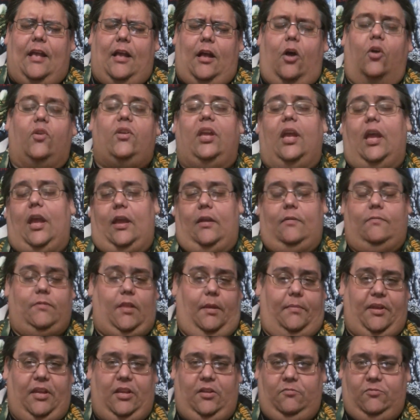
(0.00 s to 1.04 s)
Okay,
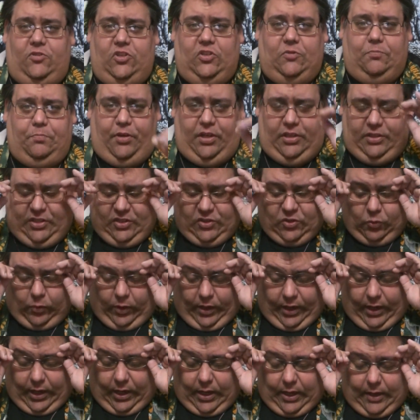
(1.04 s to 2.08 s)
let me just put it this
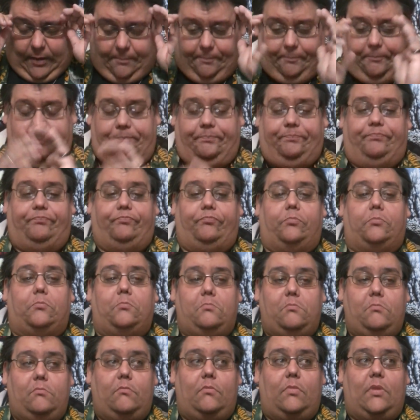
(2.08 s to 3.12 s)
way.
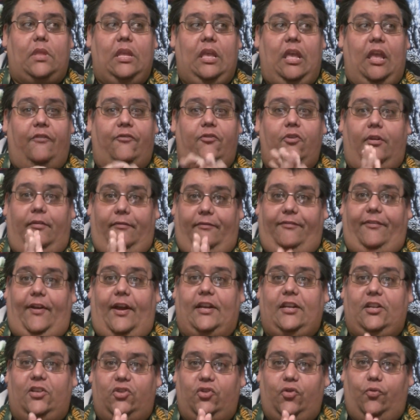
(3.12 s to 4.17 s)
If you can
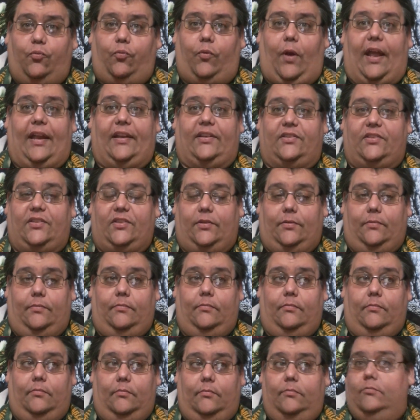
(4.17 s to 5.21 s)
find it to rent,
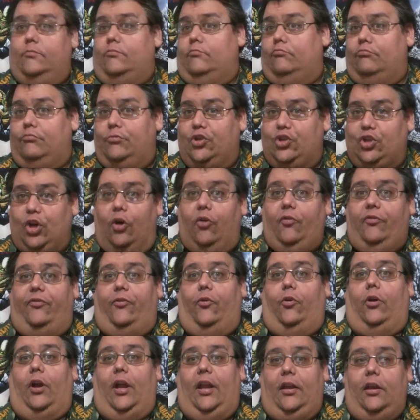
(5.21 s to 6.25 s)
go
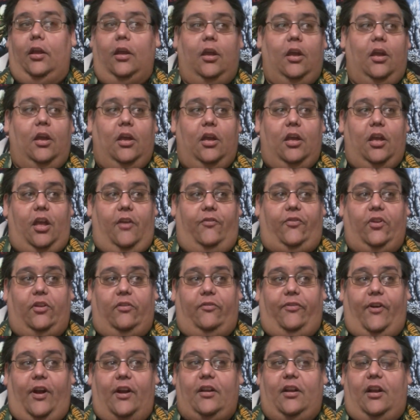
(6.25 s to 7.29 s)
for it. If you can
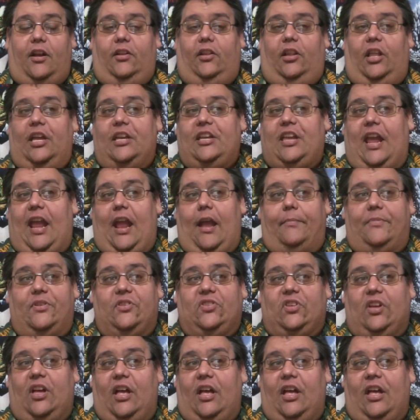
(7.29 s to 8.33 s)
find it on
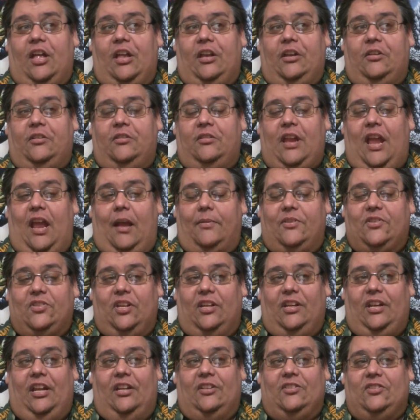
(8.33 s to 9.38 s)

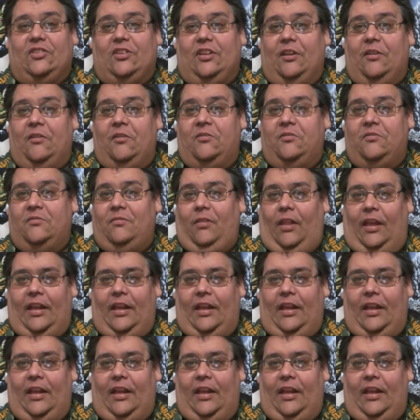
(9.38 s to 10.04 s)
Amazon Instant